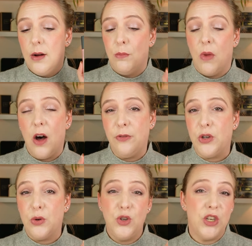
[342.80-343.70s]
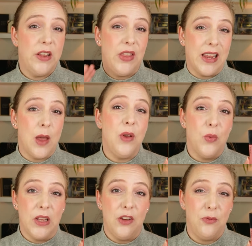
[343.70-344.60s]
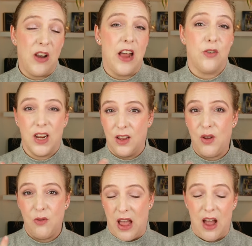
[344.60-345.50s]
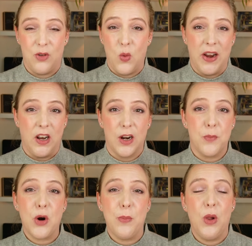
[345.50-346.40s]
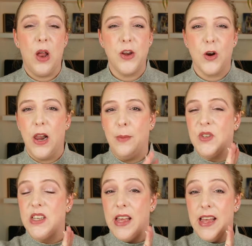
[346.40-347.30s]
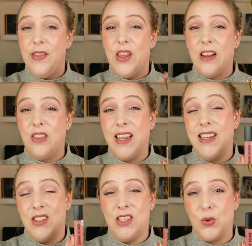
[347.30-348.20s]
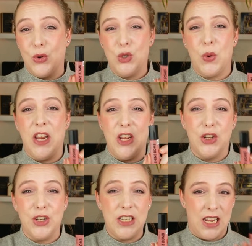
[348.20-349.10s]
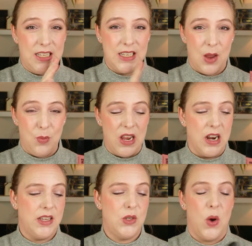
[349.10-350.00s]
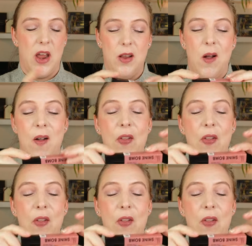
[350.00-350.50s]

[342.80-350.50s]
mauve tone shade that can be really flattering if you have quite a lot of purple on your lips, then I think 020 Good Taste can be a nice one.